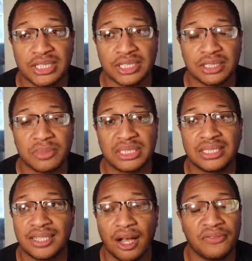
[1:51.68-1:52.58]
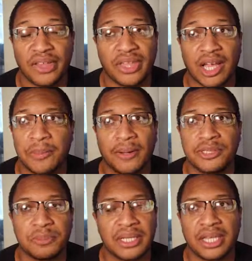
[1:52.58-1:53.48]
system itself, I think I probably
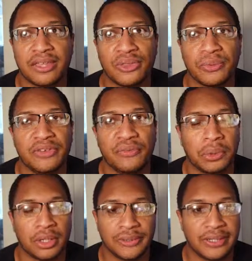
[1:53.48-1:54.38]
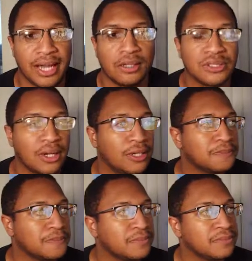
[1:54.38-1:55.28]
spent like $300-400 on.
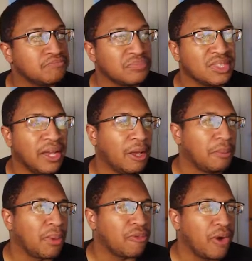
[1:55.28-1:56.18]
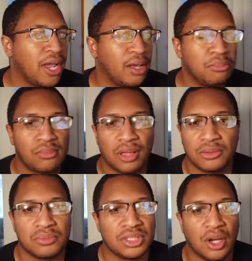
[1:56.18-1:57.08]
My RAM
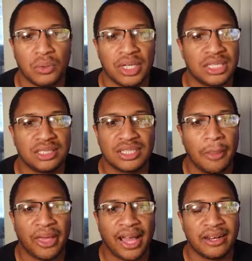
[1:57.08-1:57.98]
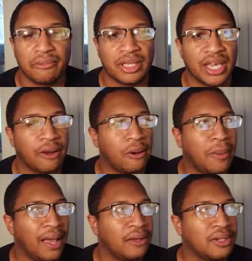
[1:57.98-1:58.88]
was always something I didn't really care
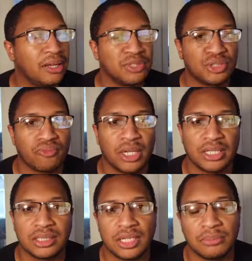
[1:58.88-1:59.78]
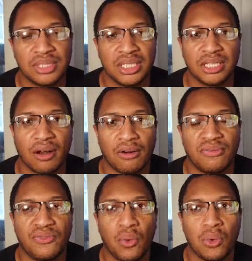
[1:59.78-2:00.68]
about. I'm just running some
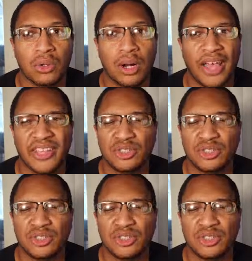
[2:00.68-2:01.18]
DDR4, I think